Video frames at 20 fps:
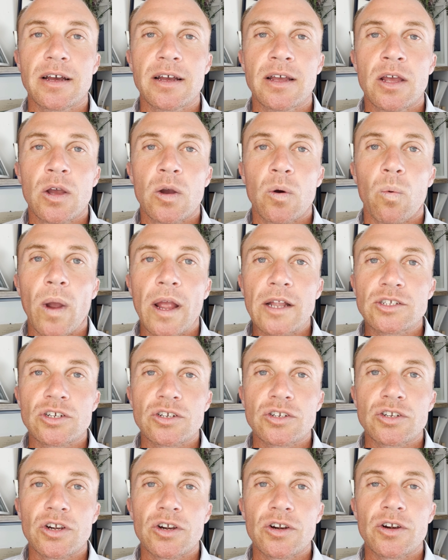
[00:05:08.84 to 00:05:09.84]
of wait your
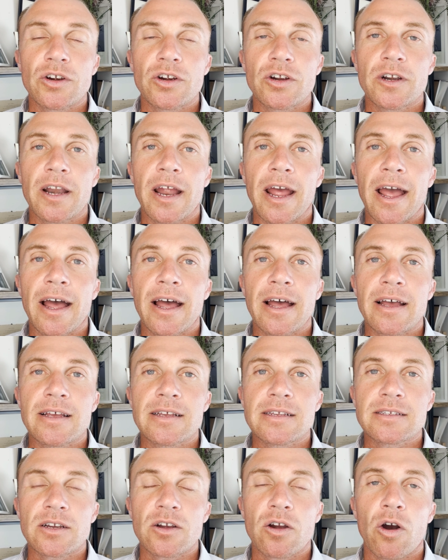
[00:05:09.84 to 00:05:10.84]
turn
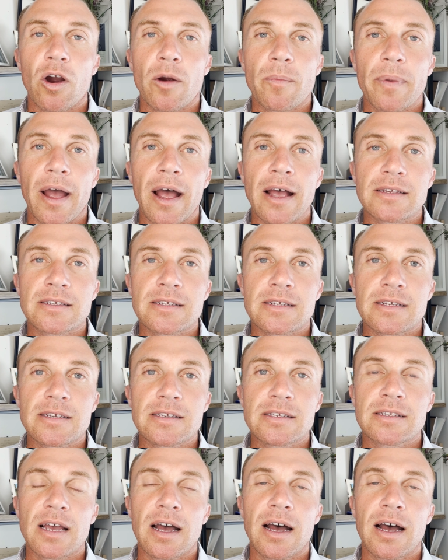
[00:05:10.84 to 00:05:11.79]
as a car passes.